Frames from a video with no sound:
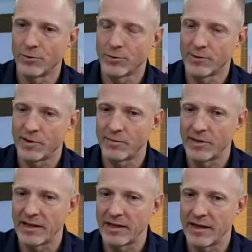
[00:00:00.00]
or
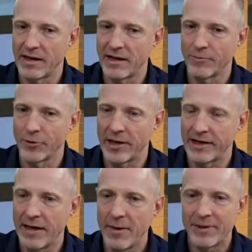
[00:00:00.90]
something, um, or had
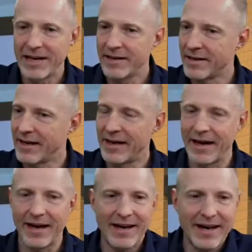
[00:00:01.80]
a, but I, had a,
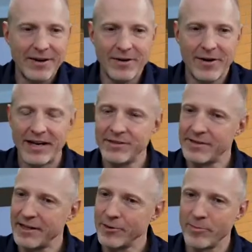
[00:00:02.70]
I, I don't know, I just
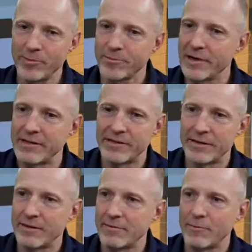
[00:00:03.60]
had a group of friends that
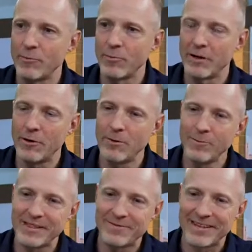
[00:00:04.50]
no one
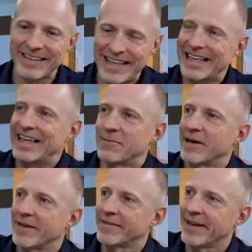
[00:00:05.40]
was even thinking
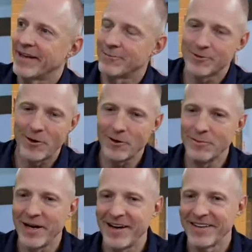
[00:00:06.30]
about that. It was all
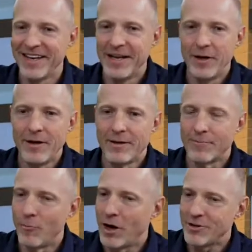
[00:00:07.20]
about
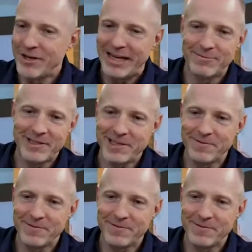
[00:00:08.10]
watching M T